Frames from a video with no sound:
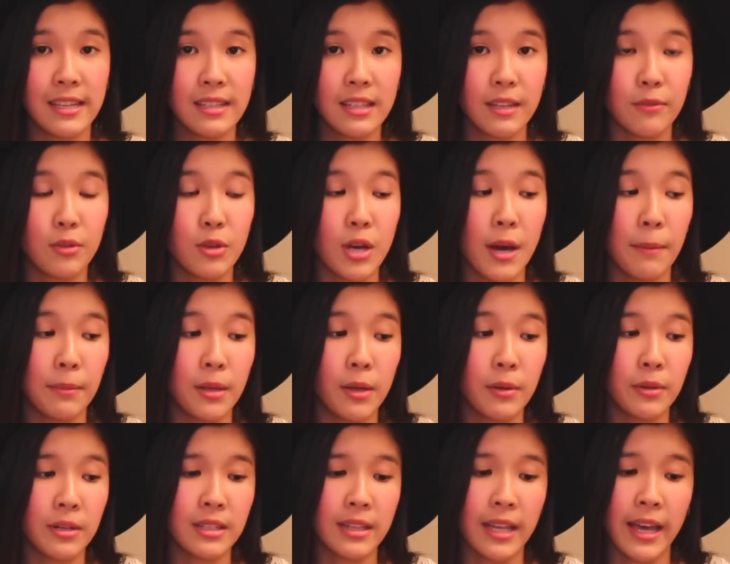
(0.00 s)
it if you
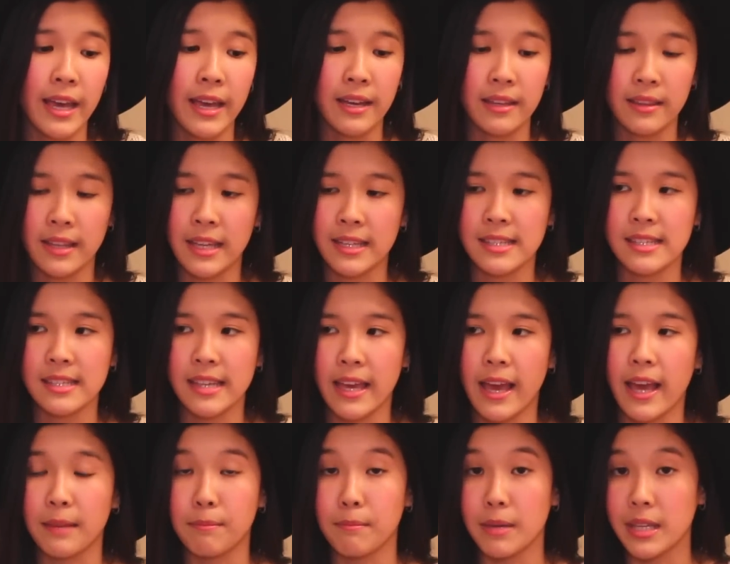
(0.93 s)
upload it like, let's
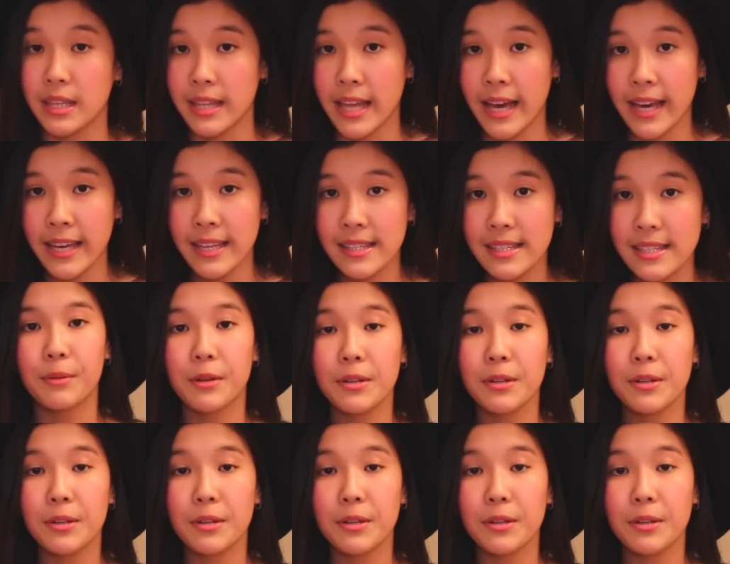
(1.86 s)
say at midnight.